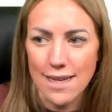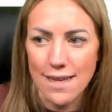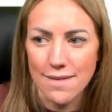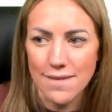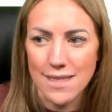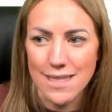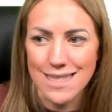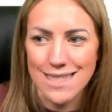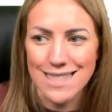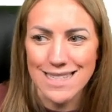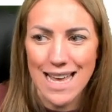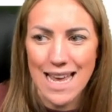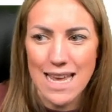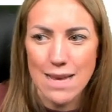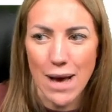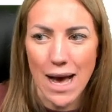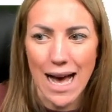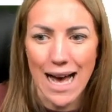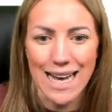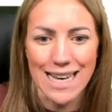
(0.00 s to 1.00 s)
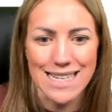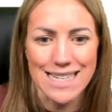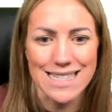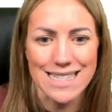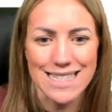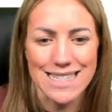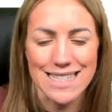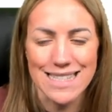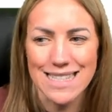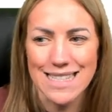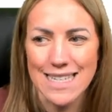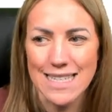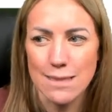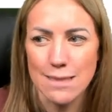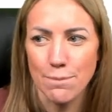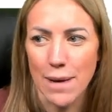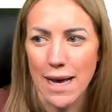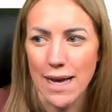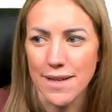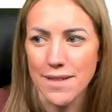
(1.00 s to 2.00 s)
at the same height as this
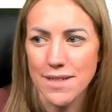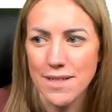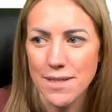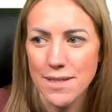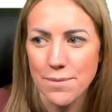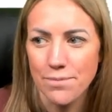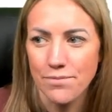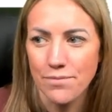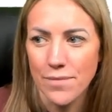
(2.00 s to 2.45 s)
band,